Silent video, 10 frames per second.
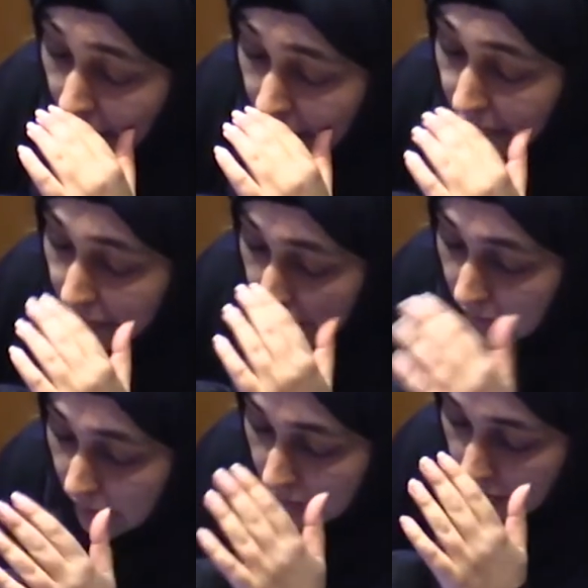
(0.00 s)
have
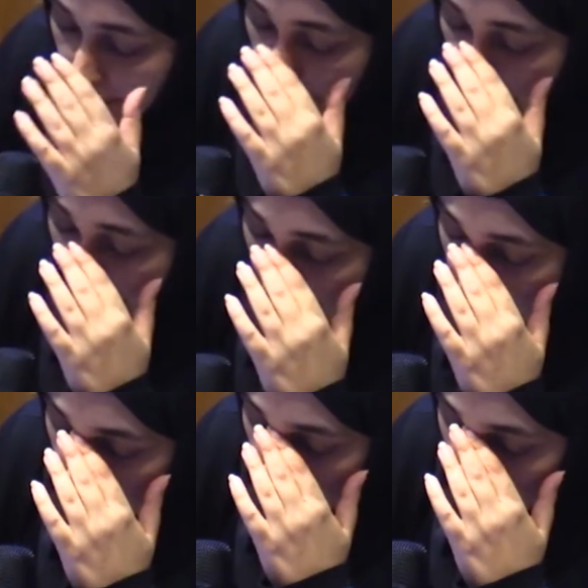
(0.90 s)

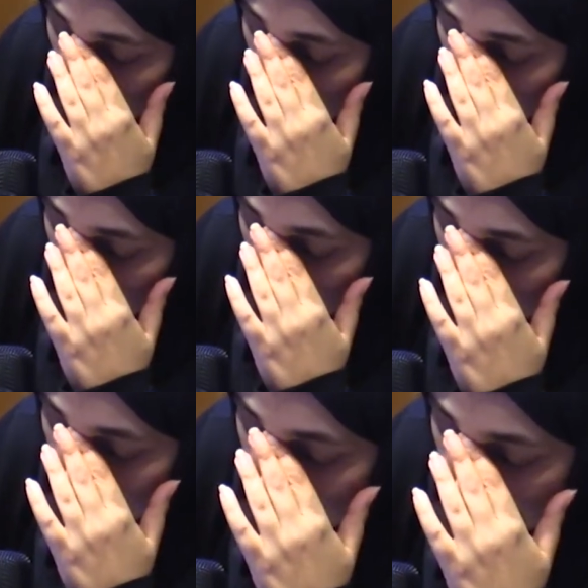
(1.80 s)
teenagers of my own,
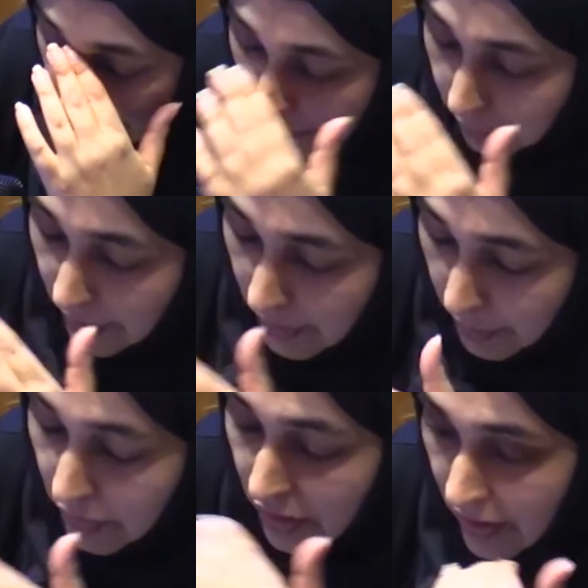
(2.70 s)
is that in
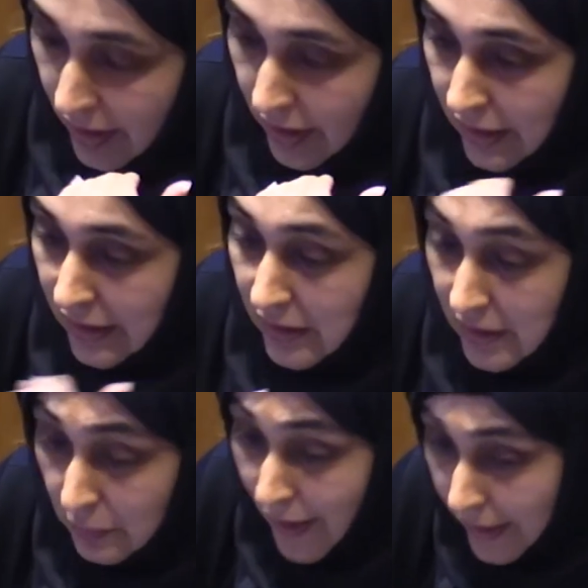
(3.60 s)
response to that and in
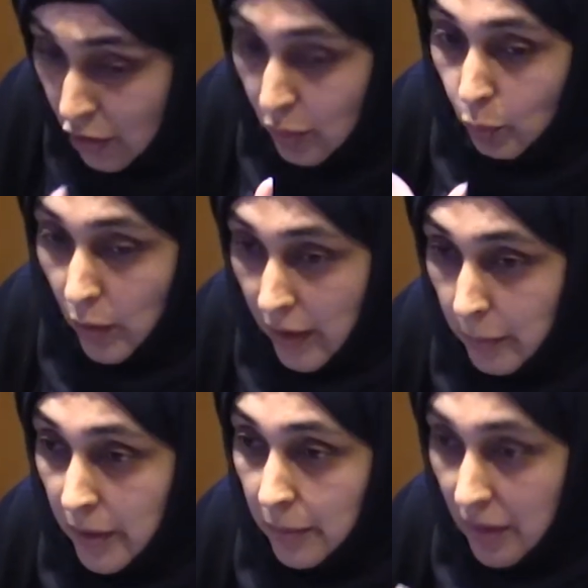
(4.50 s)
this vacuum where
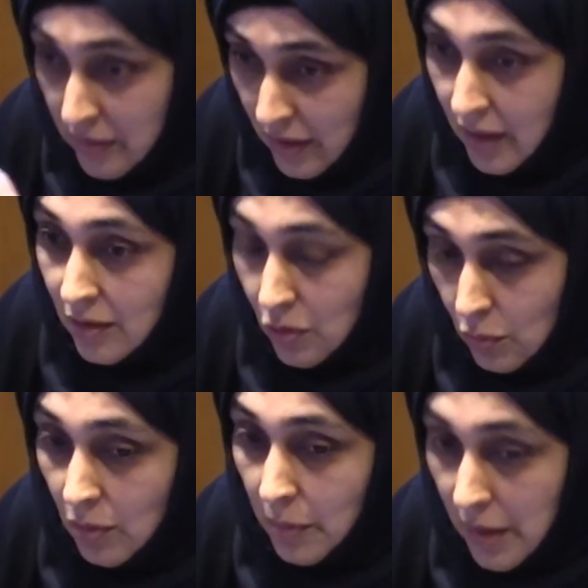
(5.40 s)
people are scared to
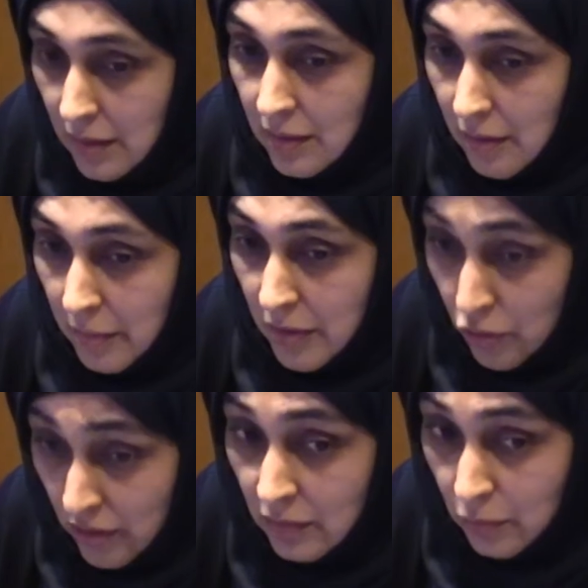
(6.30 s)
talk about Islam as
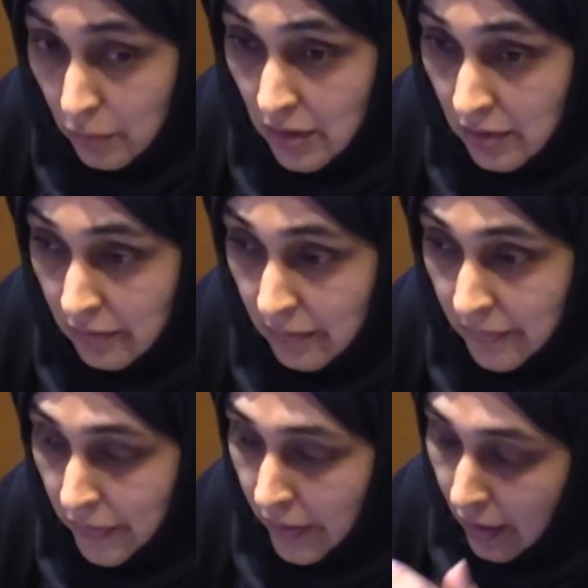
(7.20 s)
transformative
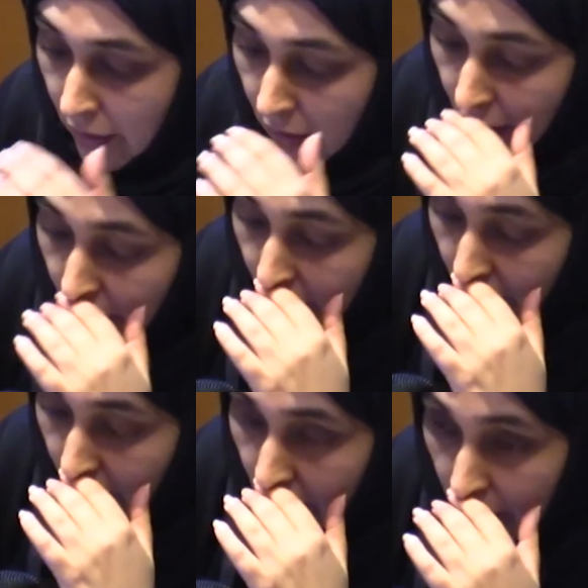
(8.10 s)

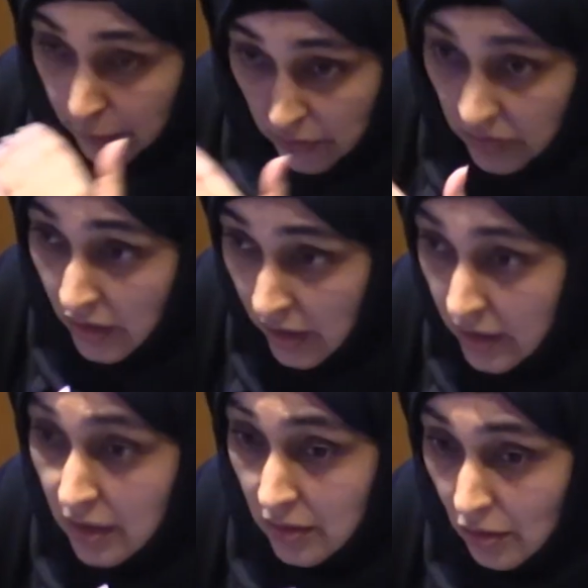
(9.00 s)
for
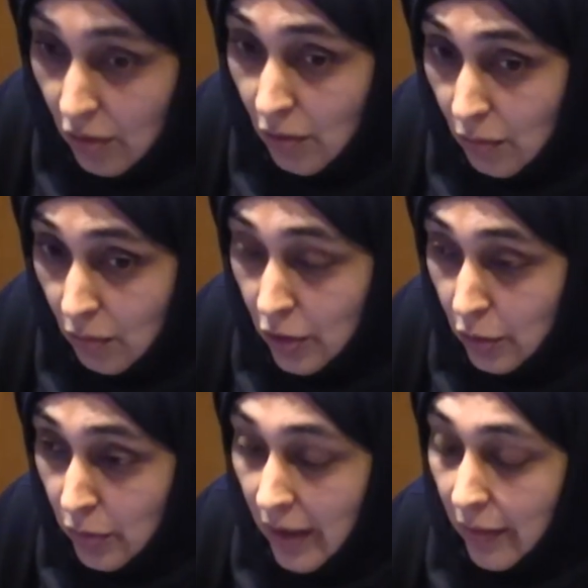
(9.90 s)
society as a whole,
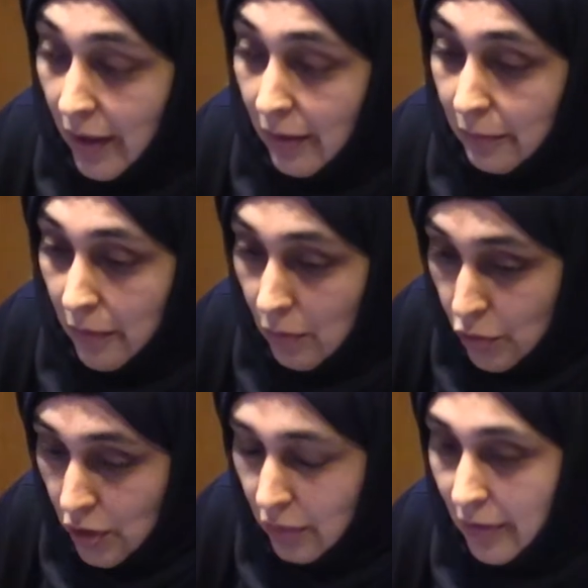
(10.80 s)
you now have a whole
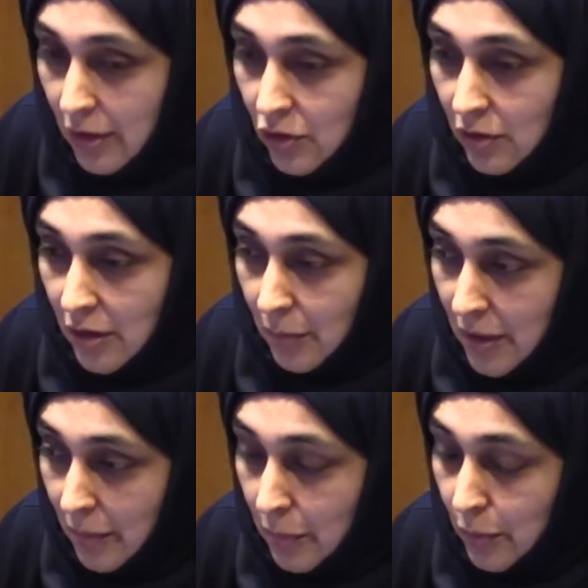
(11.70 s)
generation
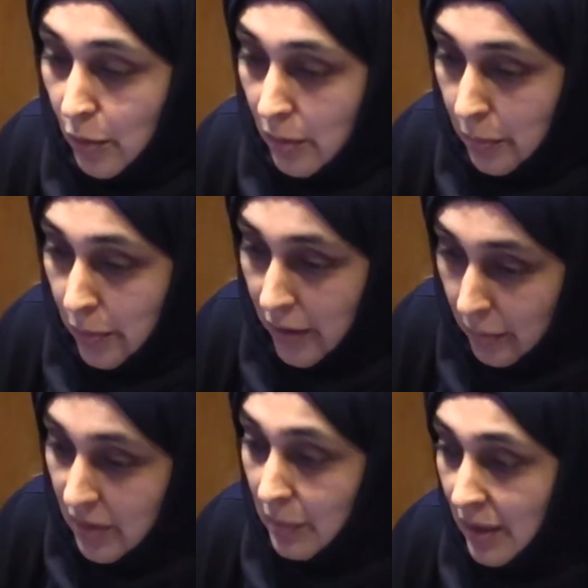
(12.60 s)
coming up who are putting a
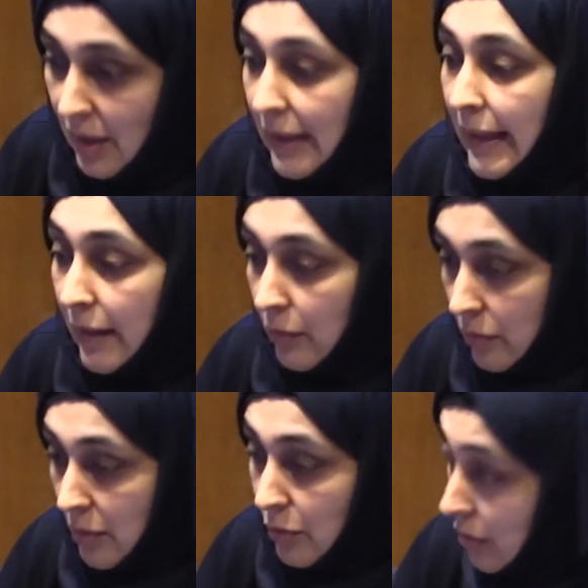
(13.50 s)
bismillah again on
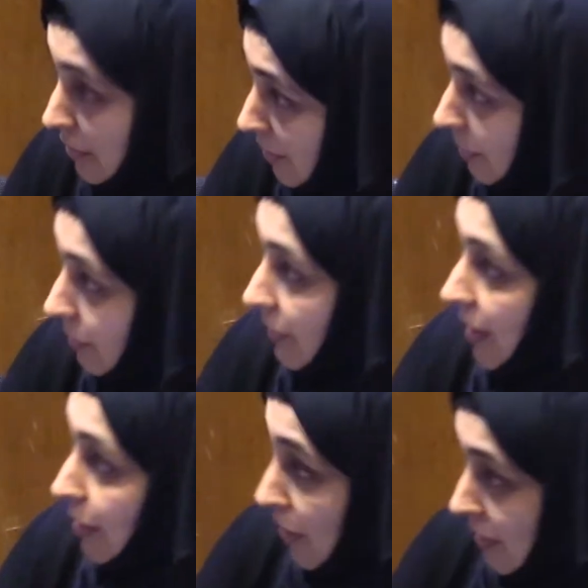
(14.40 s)
socialism
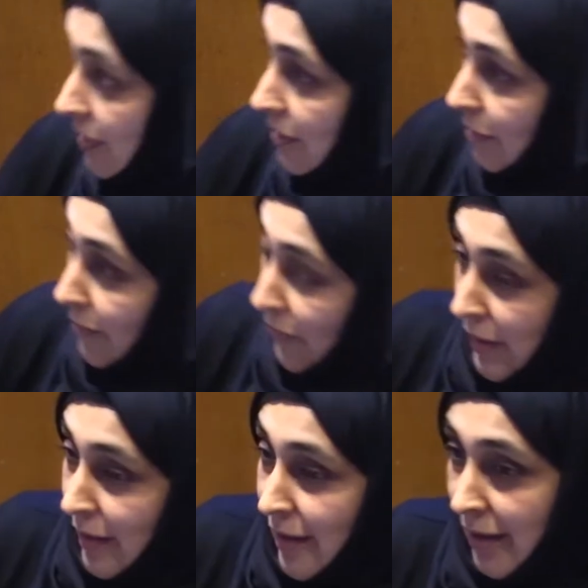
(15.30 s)
and Marxism
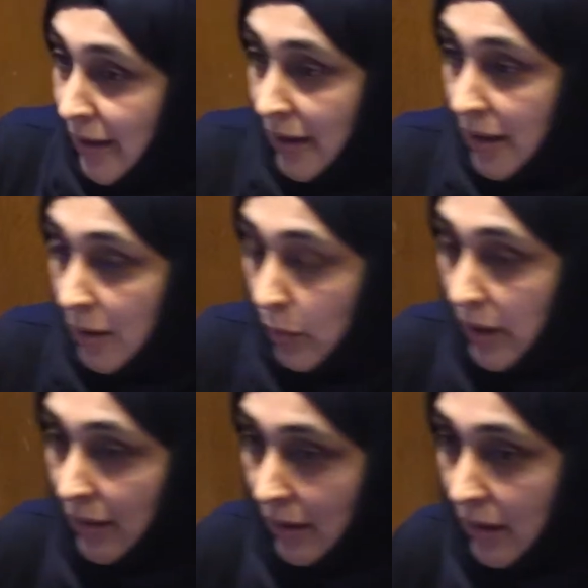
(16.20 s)
in a
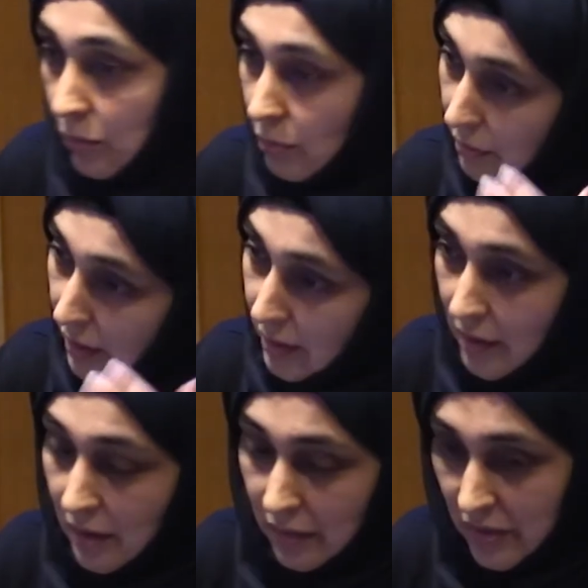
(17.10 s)
way that I thought I'd
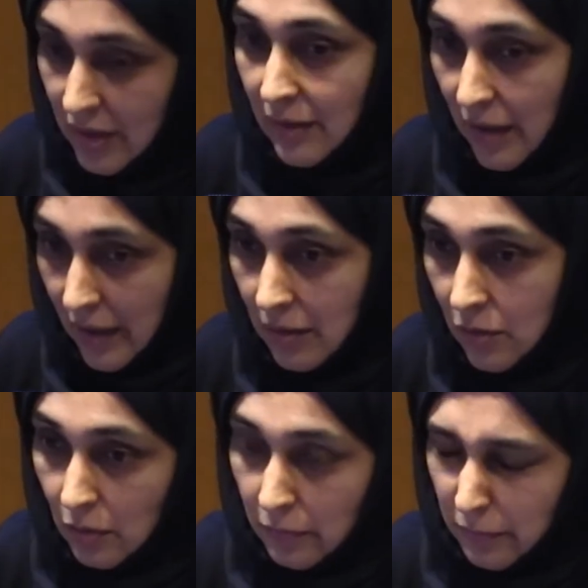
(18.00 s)
kind of seen the end
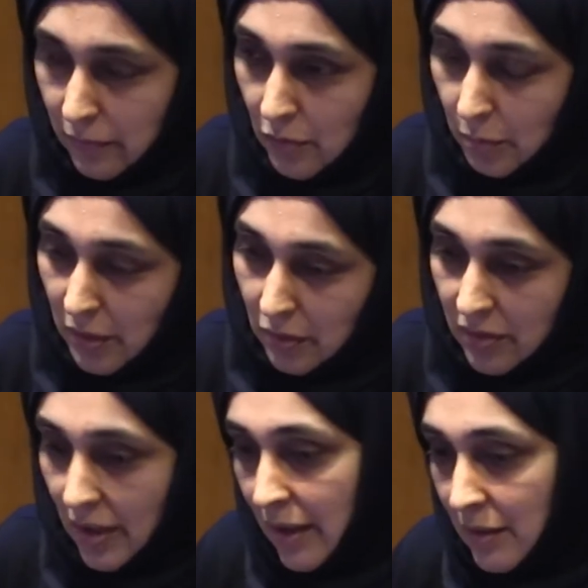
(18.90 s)
of, not
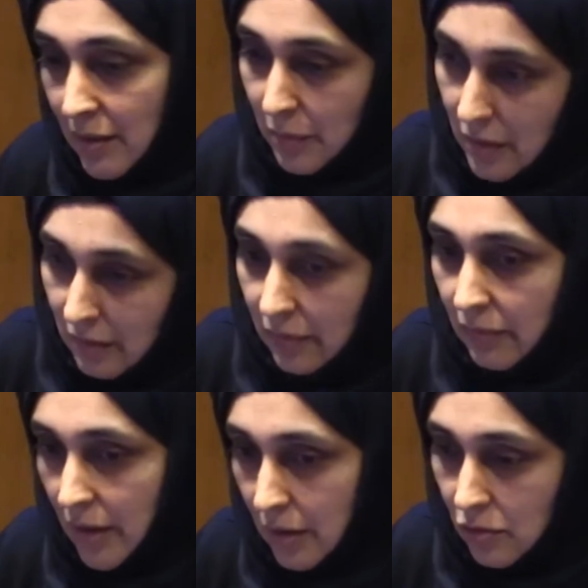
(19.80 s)
because I had some kind
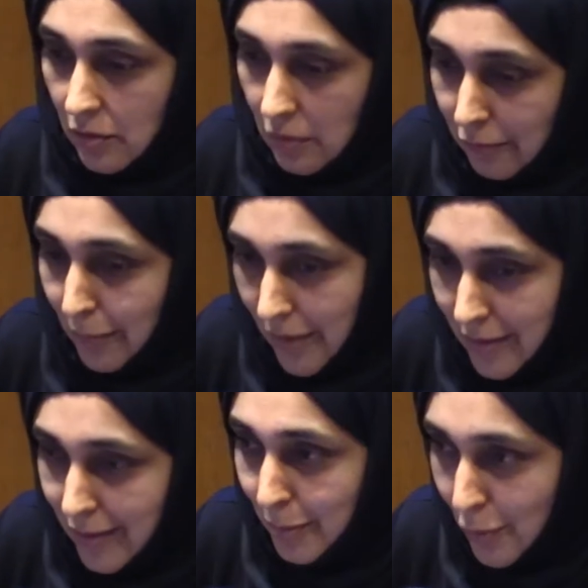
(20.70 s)
of hatred of
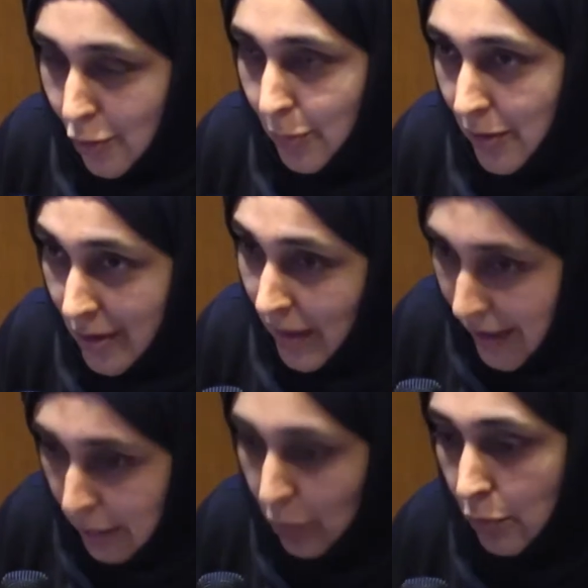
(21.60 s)
Marxism and communism, I
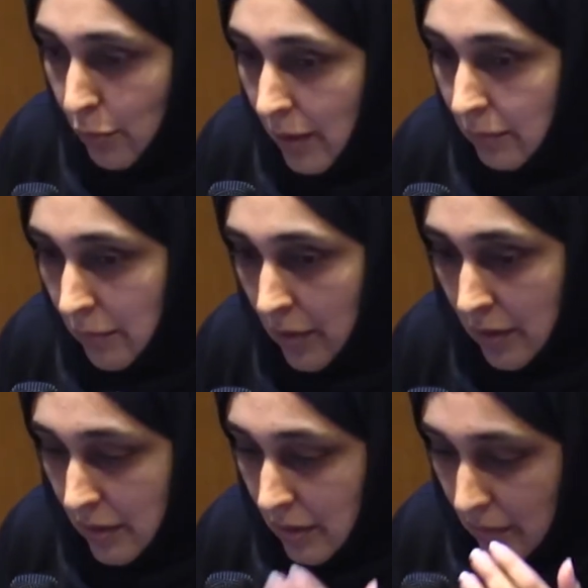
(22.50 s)
came through that route
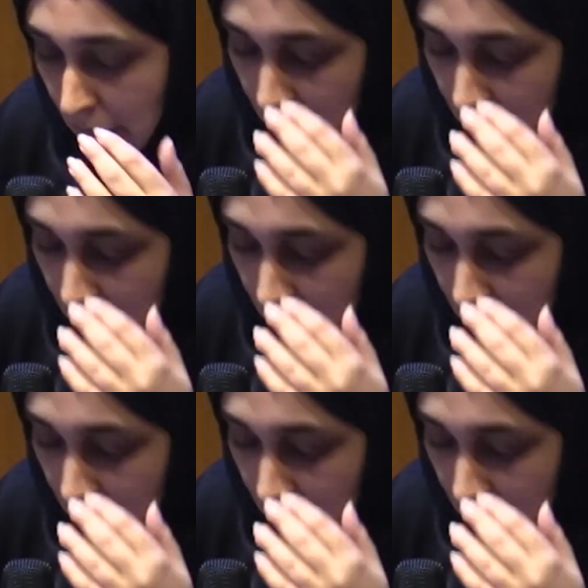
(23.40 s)
as an